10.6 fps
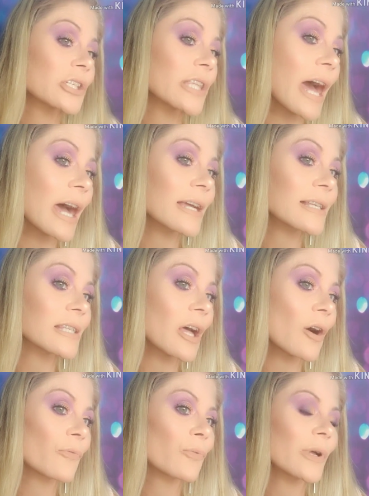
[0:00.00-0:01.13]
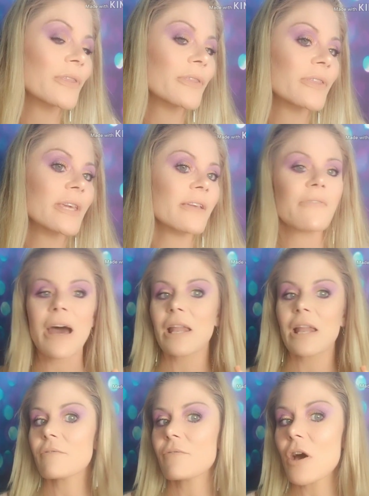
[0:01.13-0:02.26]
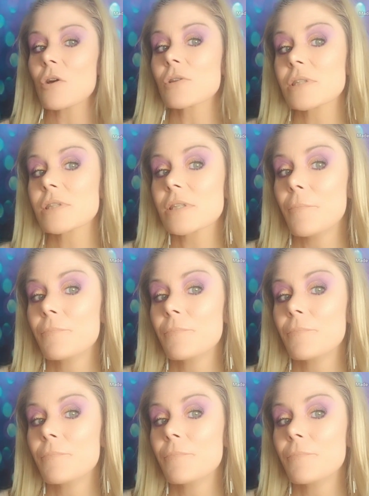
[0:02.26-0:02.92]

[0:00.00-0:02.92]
The eyes off with the Violet Voss.